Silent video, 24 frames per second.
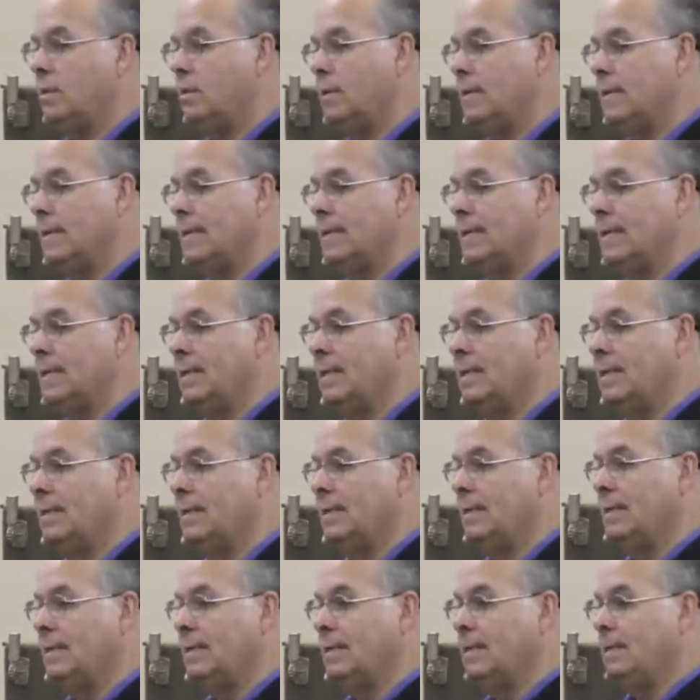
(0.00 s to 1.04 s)

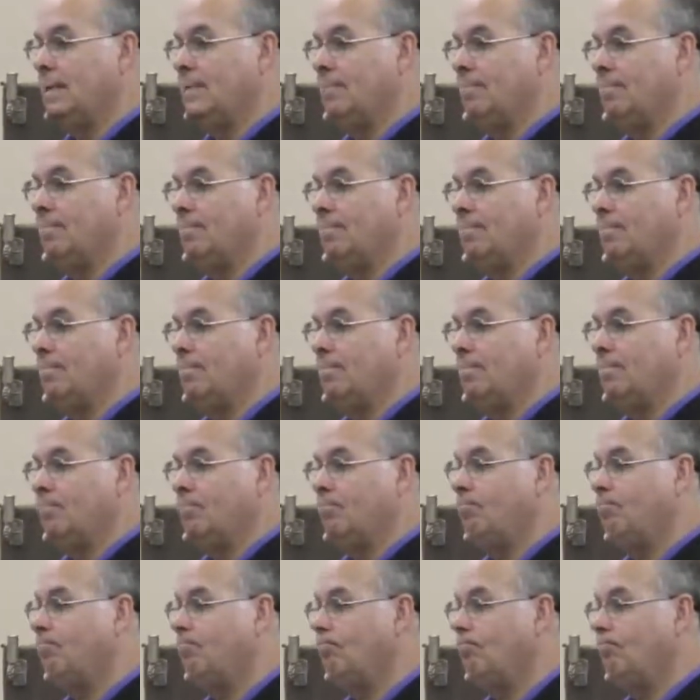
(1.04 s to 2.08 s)

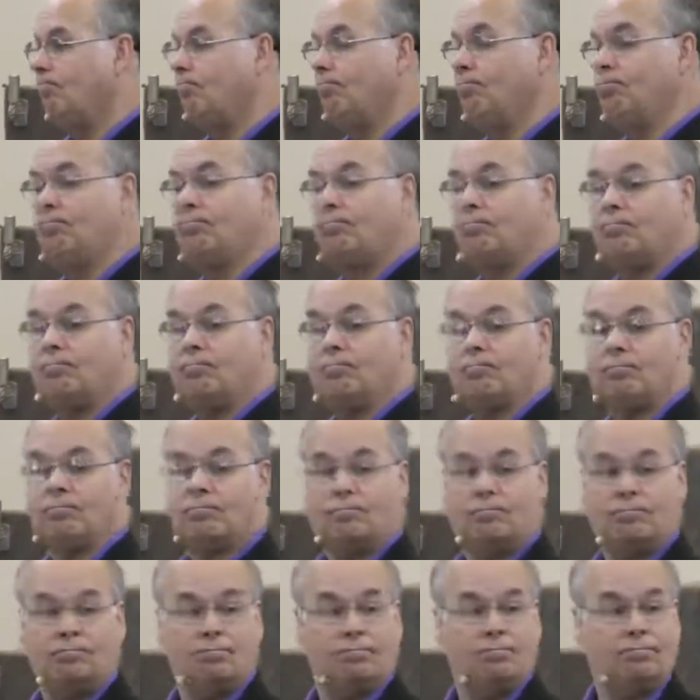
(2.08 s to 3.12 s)

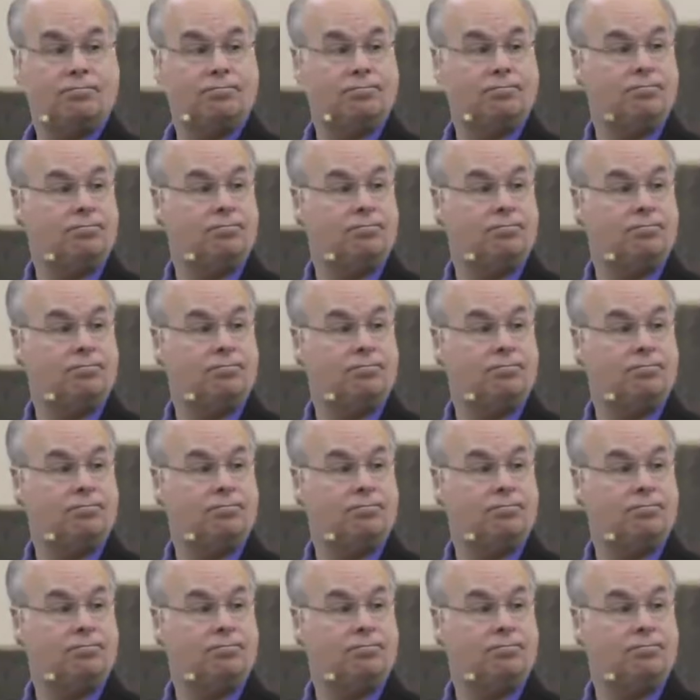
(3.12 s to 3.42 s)
(no one is talking)